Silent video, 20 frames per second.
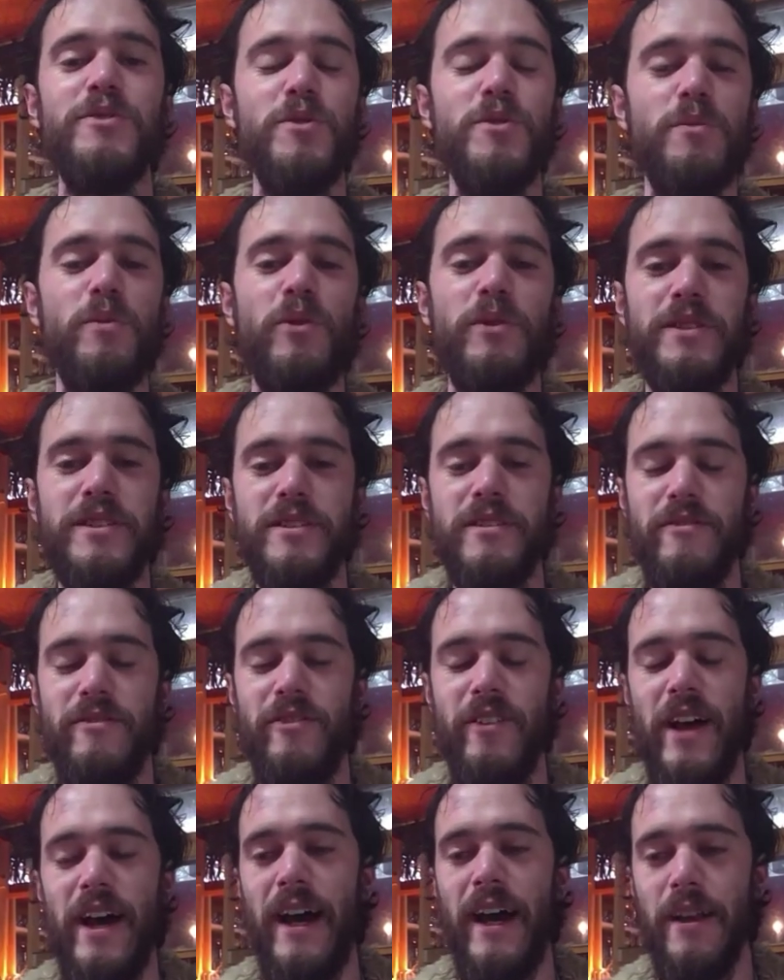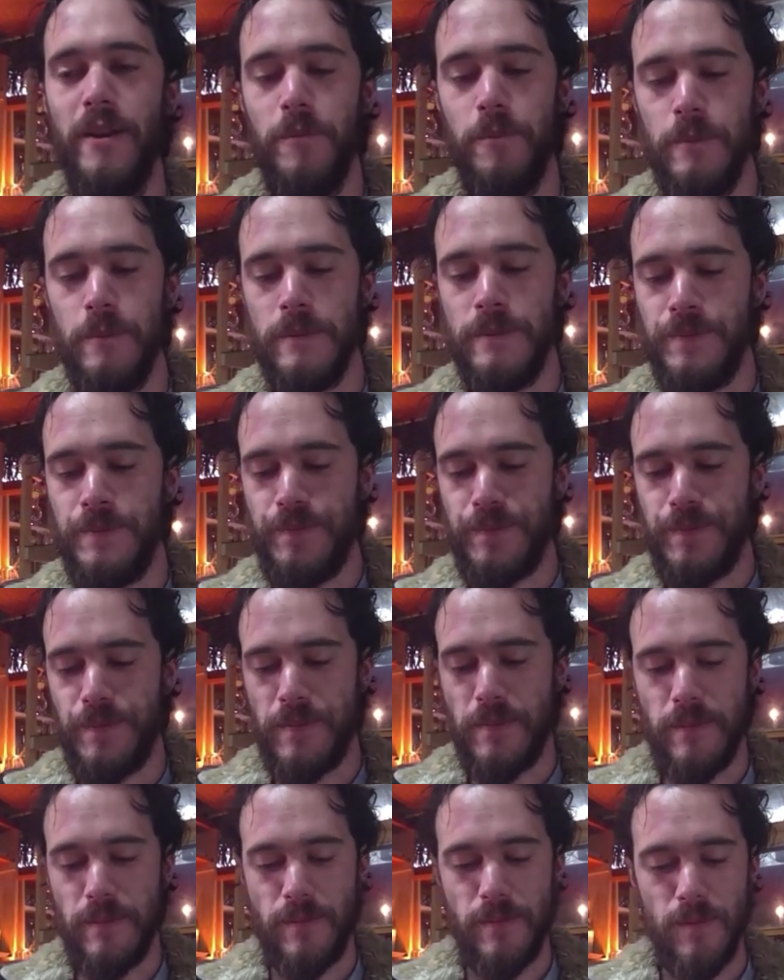exuberance of that
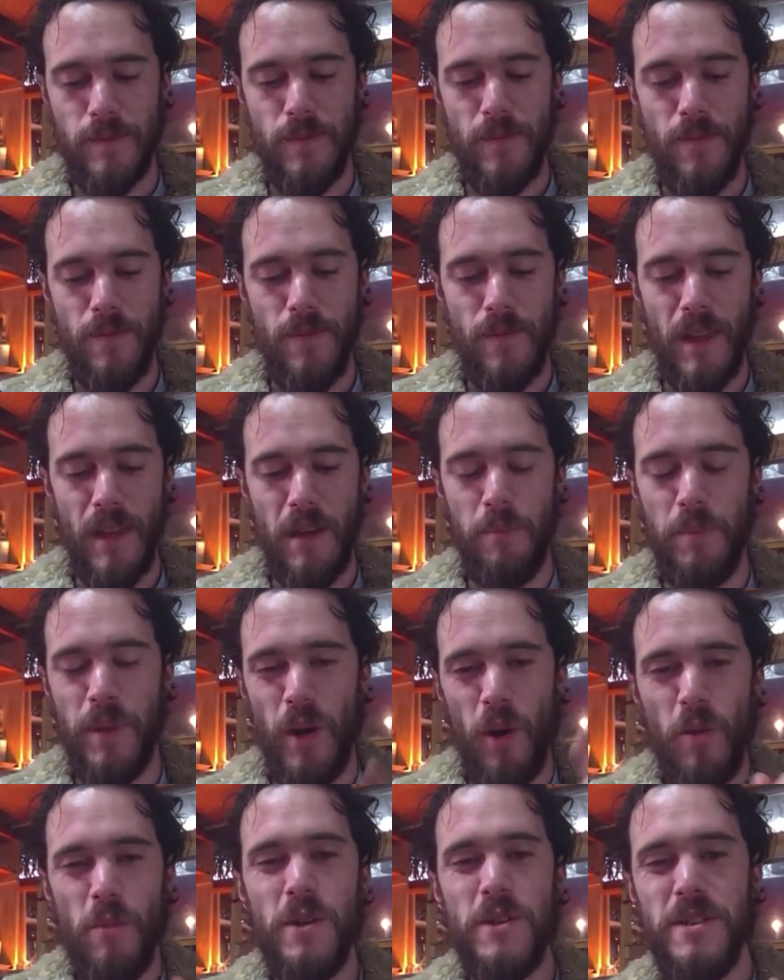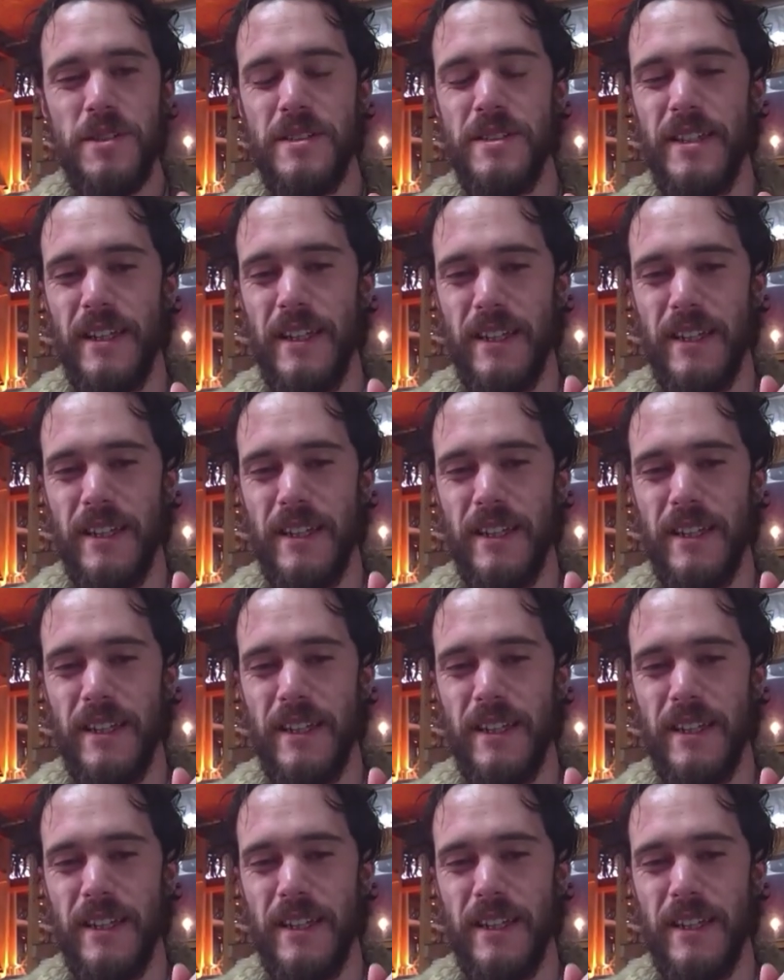but almost